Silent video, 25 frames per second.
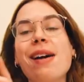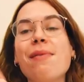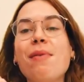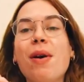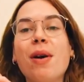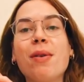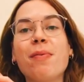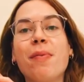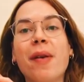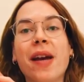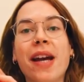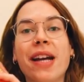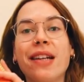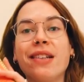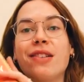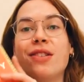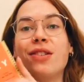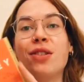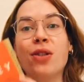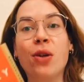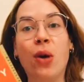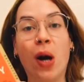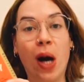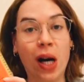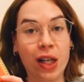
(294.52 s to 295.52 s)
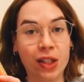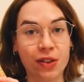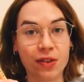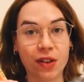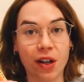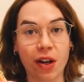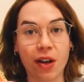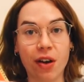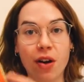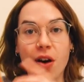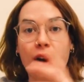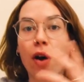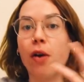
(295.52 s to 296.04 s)
am on page
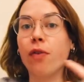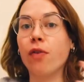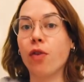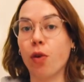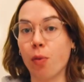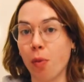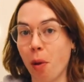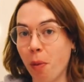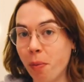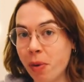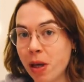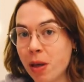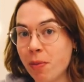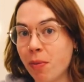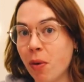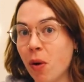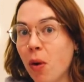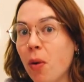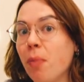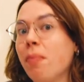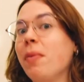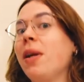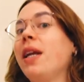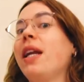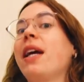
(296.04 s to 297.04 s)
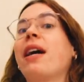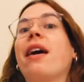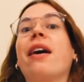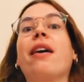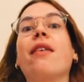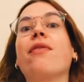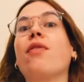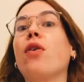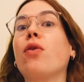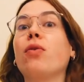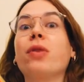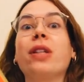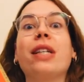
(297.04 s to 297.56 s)
200 of Normal People, meaning I
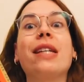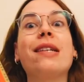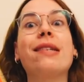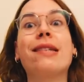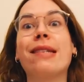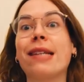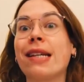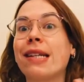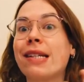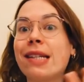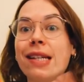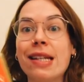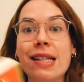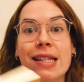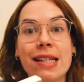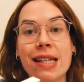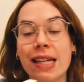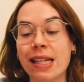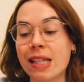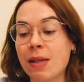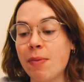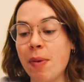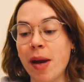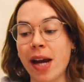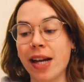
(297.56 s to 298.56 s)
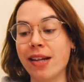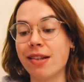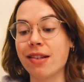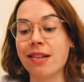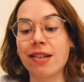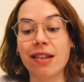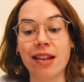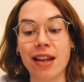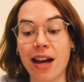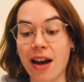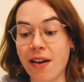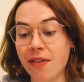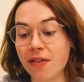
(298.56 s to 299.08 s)
have only 66
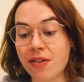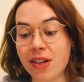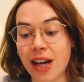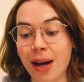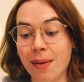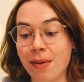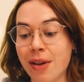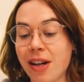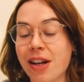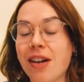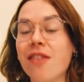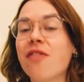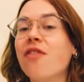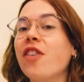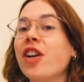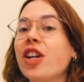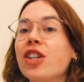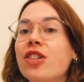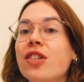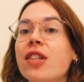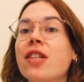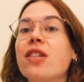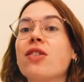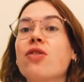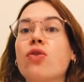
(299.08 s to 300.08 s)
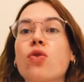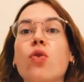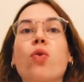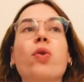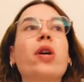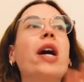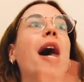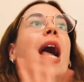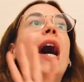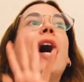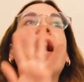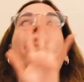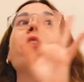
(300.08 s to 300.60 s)
pages left. I'm gonna finish this
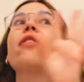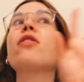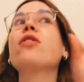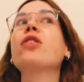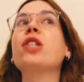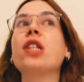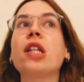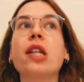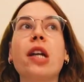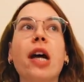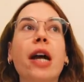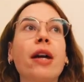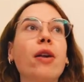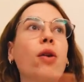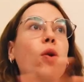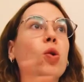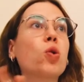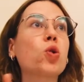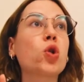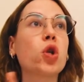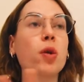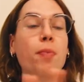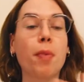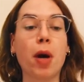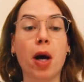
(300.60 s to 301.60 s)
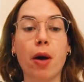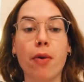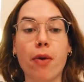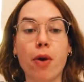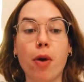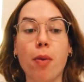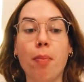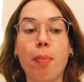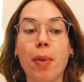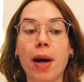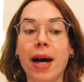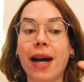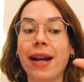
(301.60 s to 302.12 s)
story either tonight or
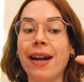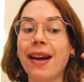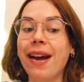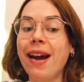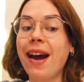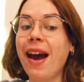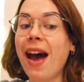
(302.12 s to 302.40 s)
tomorrow, but